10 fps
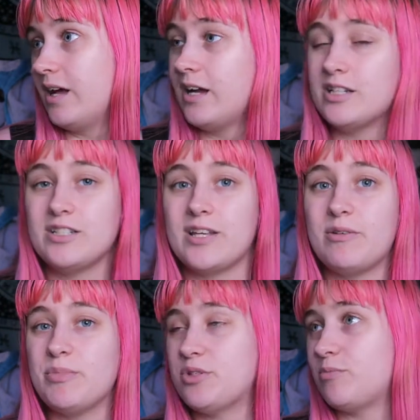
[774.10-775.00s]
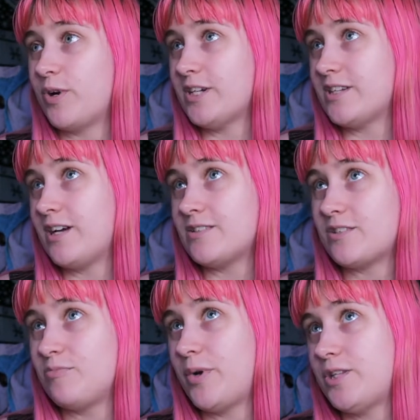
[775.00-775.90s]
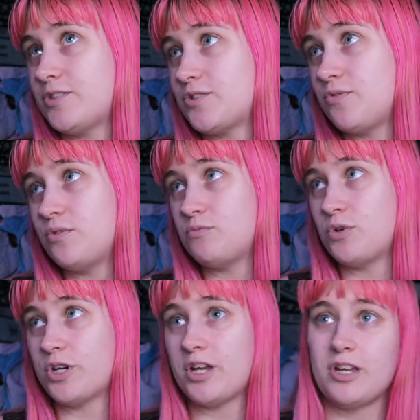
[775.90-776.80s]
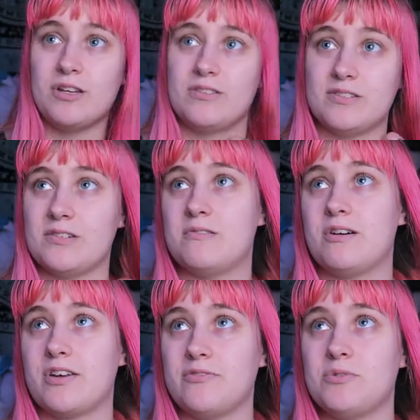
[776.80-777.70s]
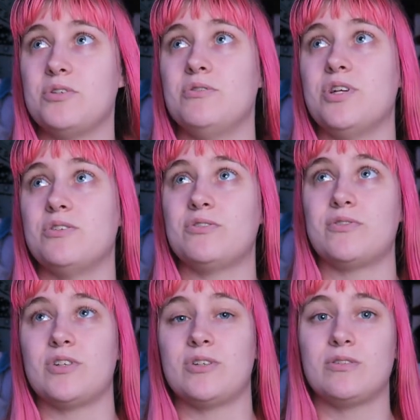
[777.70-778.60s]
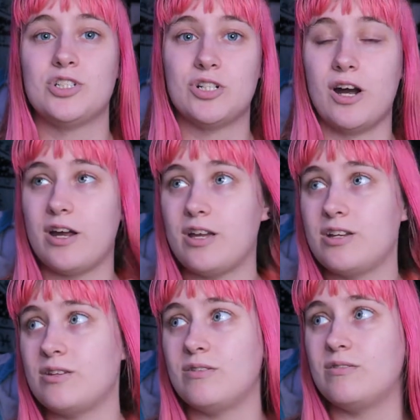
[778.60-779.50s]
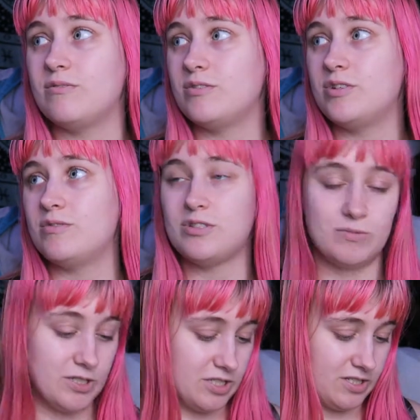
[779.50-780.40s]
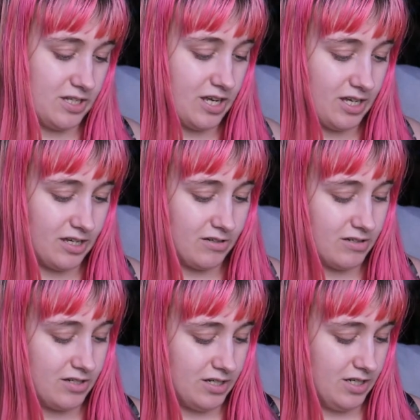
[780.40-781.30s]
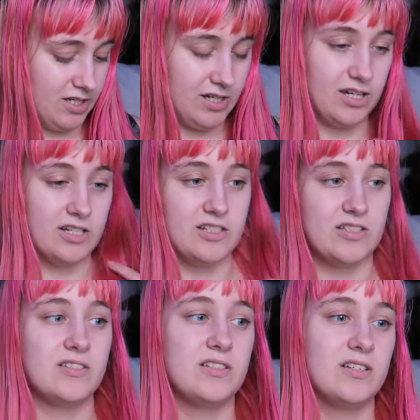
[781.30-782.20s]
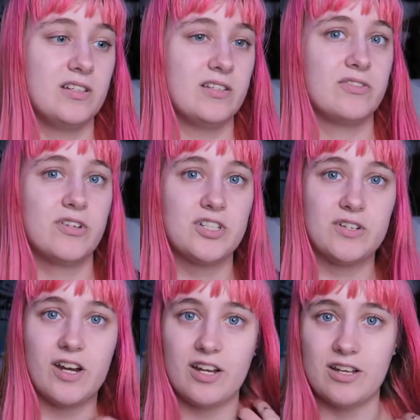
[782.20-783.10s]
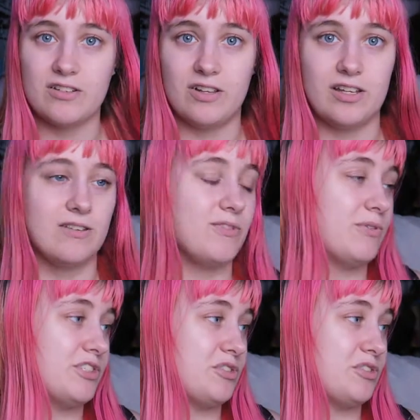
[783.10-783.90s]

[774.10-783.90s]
I just had mental breakdowns, couldn't balance school and working. So I'll give him kudos for trying and doing as much as he can. It's frustrating, like, if you